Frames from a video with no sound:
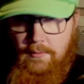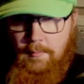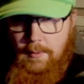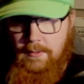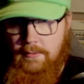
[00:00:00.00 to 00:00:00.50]

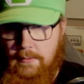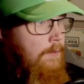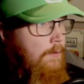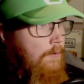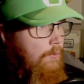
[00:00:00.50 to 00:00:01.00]
Sebastian?
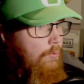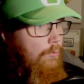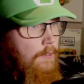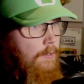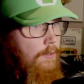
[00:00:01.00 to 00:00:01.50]

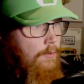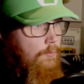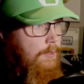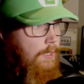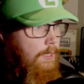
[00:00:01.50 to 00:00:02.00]
Ooh, new
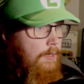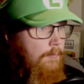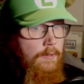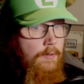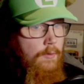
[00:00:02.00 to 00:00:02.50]

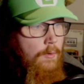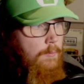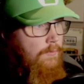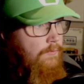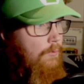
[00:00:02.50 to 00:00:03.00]
game. Go up to
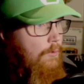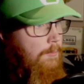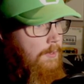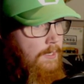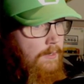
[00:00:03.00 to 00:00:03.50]
four
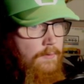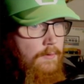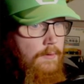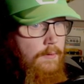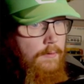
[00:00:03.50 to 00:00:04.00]
players,
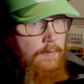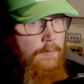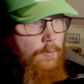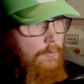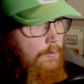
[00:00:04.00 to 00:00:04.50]
uh,
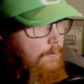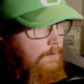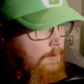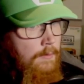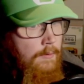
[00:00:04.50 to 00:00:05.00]
local
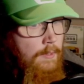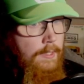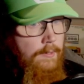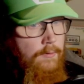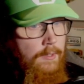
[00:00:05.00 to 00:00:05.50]
co-op. I
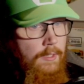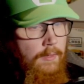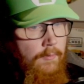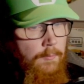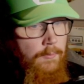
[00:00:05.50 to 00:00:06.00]
guess you can have
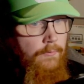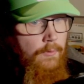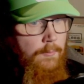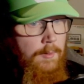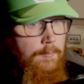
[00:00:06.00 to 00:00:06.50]
up to four
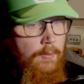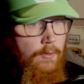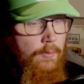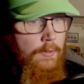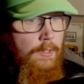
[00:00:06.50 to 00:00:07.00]
people
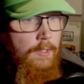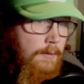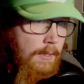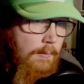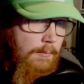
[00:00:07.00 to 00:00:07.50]
locally
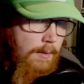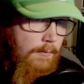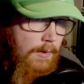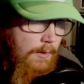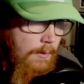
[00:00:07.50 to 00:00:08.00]
and play with
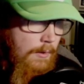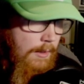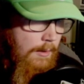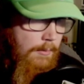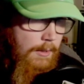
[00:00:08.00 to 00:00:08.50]

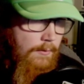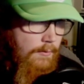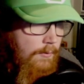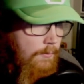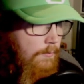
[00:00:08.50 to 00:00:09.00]
online players
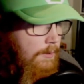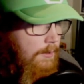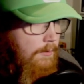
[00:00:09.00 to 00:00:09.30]
too. I don't